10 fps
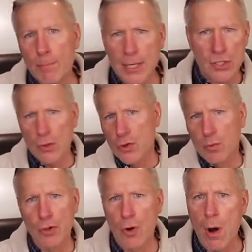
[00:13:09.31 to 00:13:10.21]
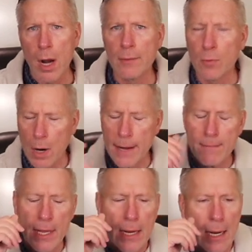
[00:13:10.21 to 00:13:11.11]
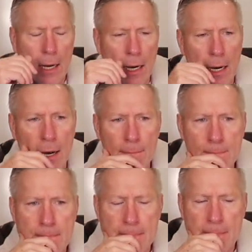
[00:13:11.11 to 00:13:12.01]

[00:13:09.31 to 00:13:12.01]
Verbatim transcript: pistols were drawn, right? Um,